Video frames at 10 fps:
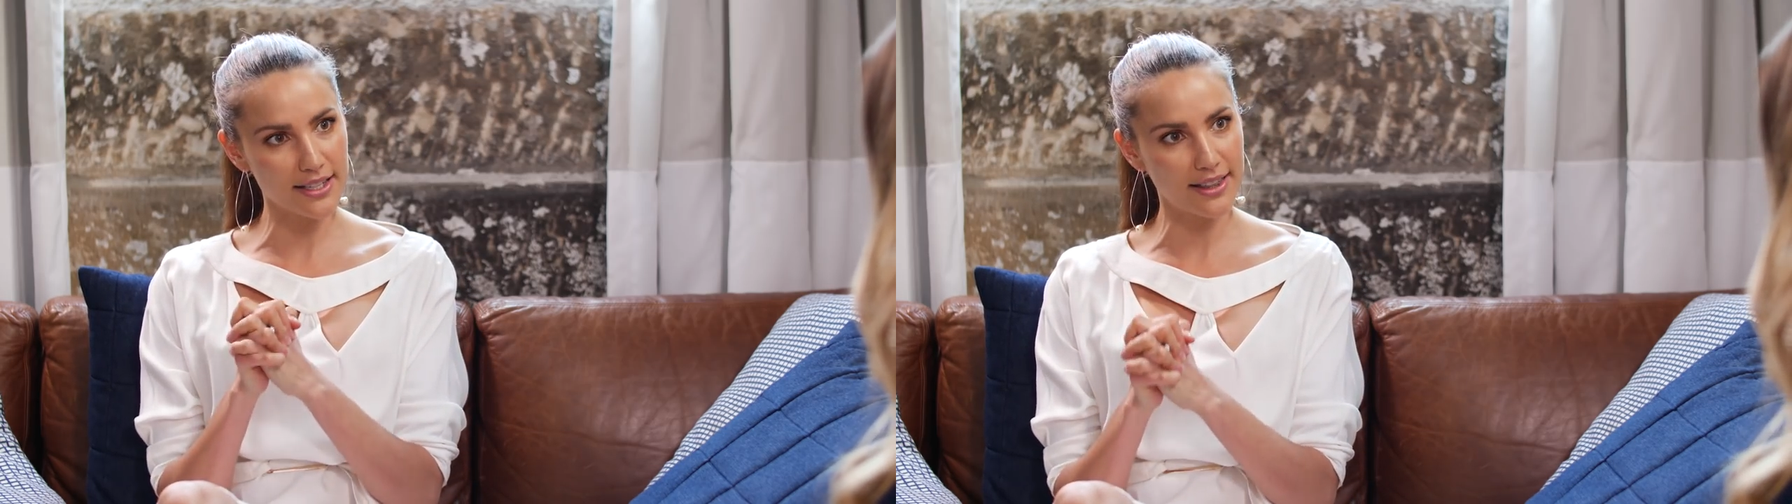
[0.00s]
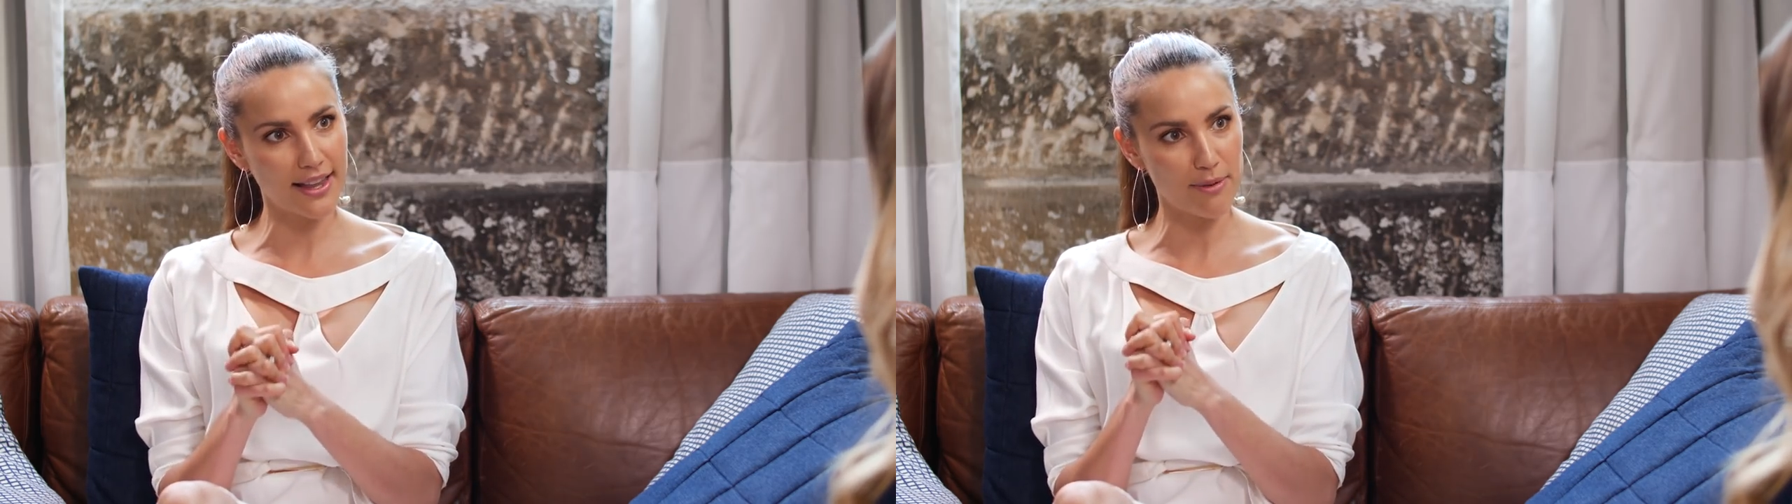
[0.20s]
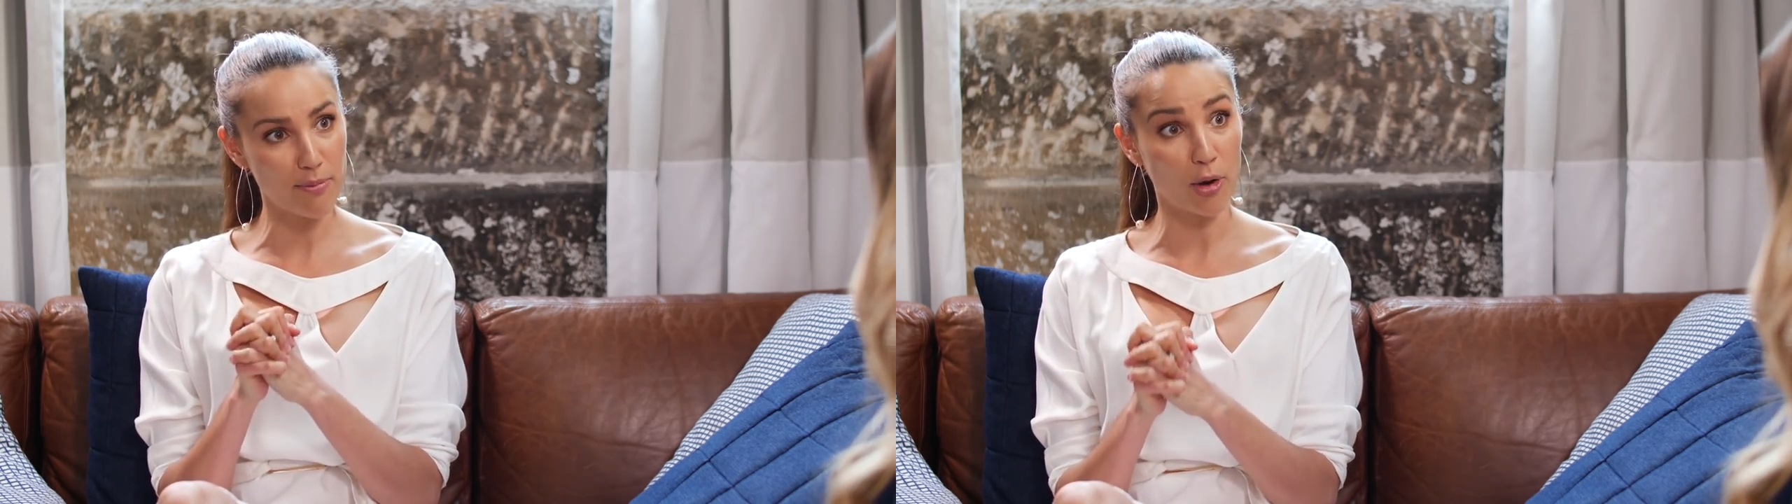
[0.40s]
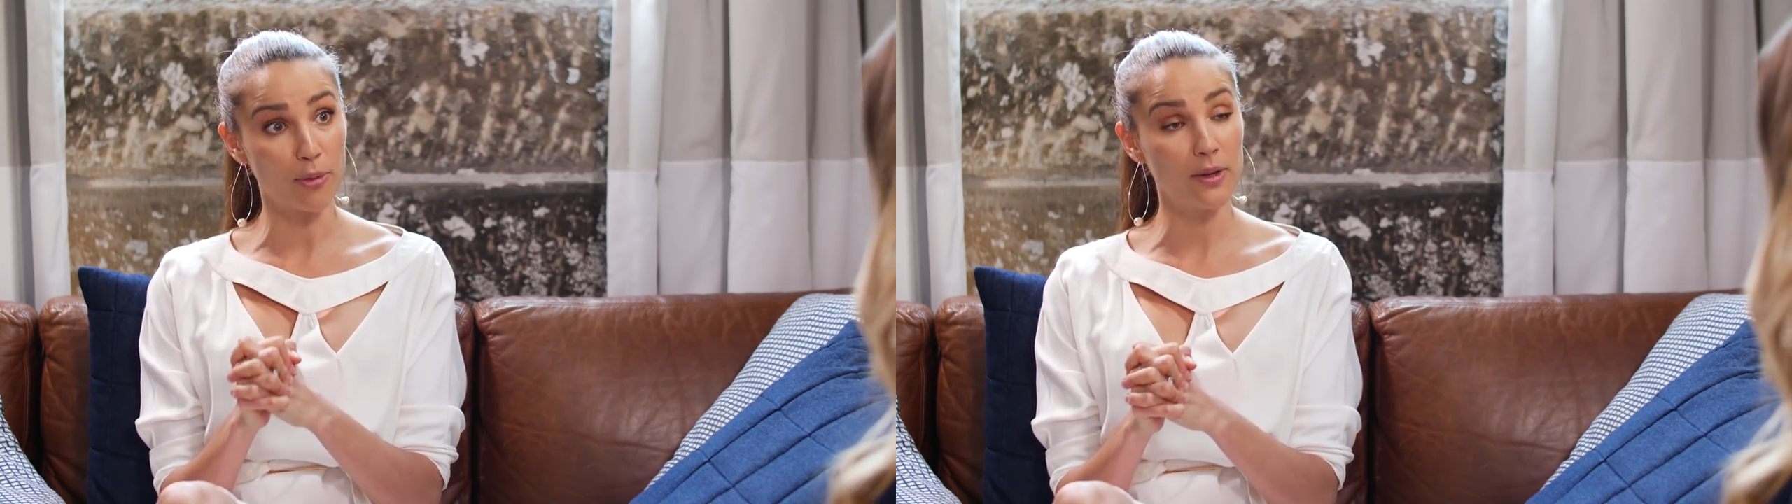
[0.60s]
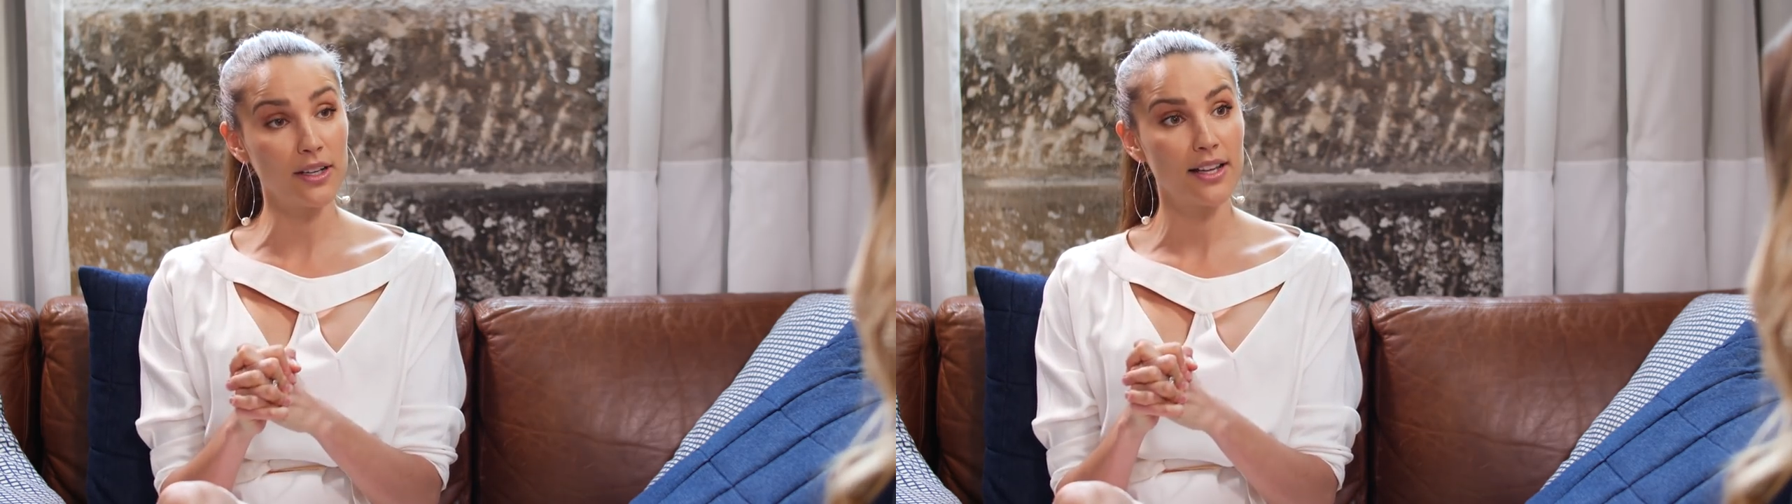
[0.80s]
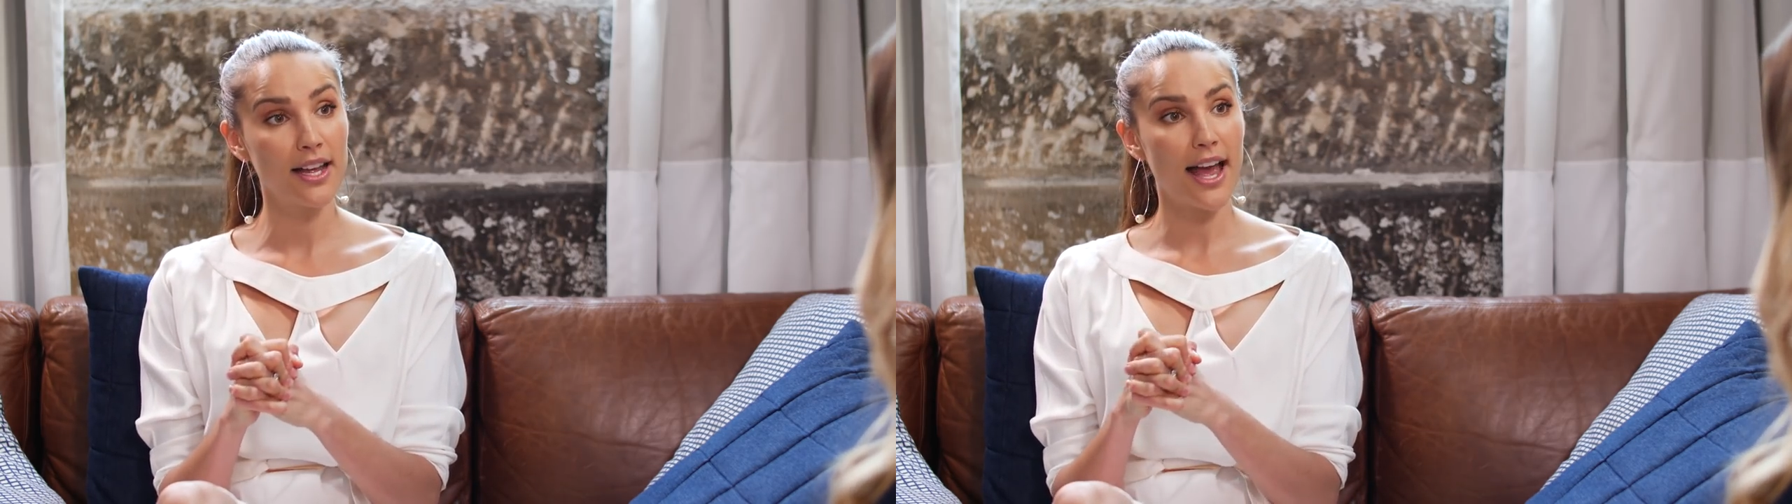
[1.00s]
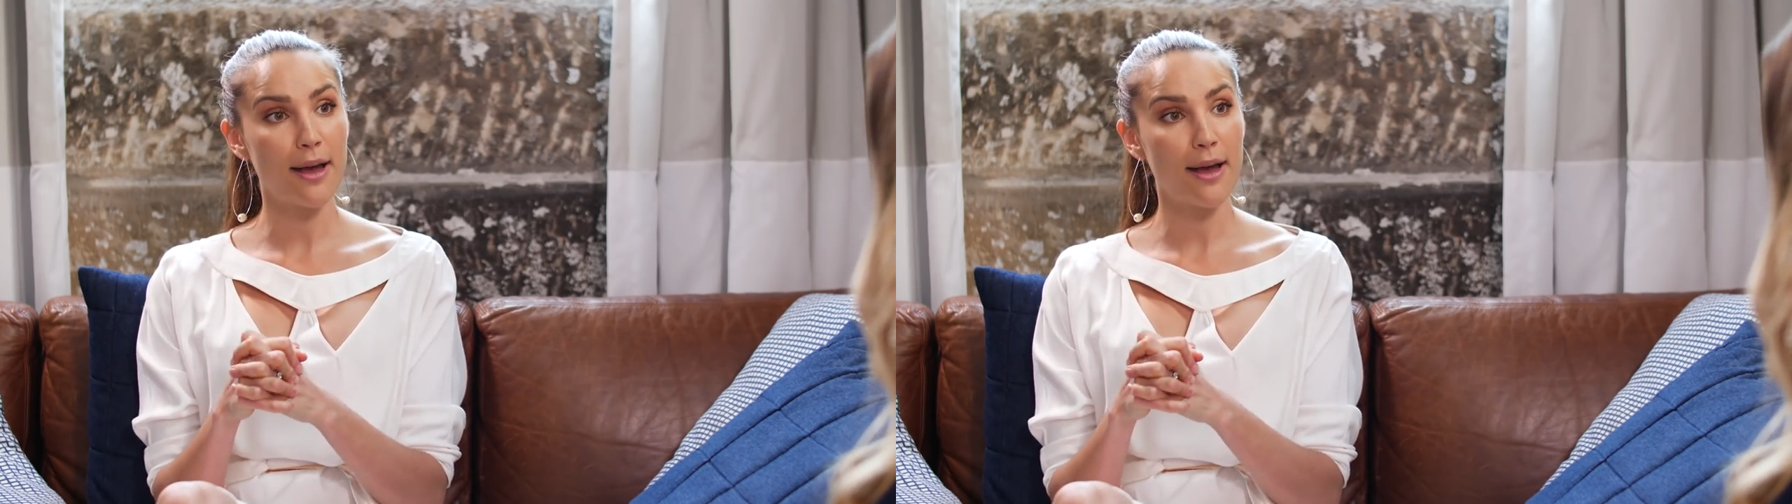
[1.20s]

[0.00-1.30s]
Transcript: in that moment